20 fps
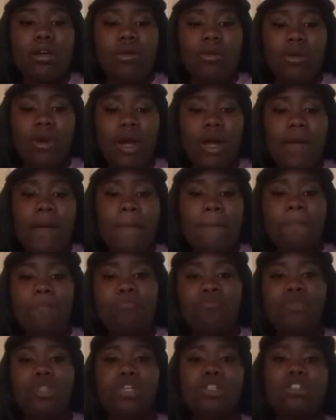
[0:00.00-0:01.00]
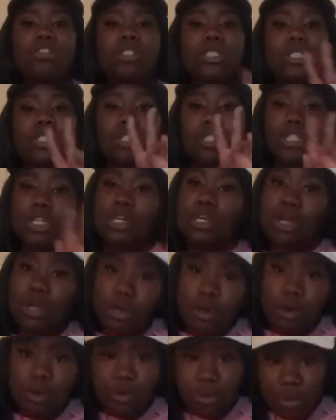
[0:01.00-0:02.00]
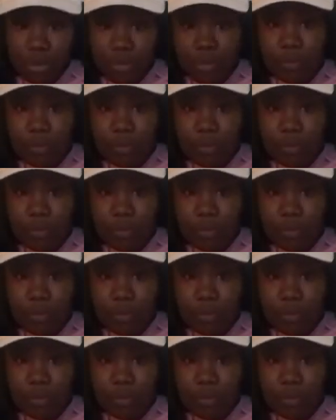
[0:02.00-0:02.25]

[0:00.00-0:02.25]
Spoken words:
1. 2,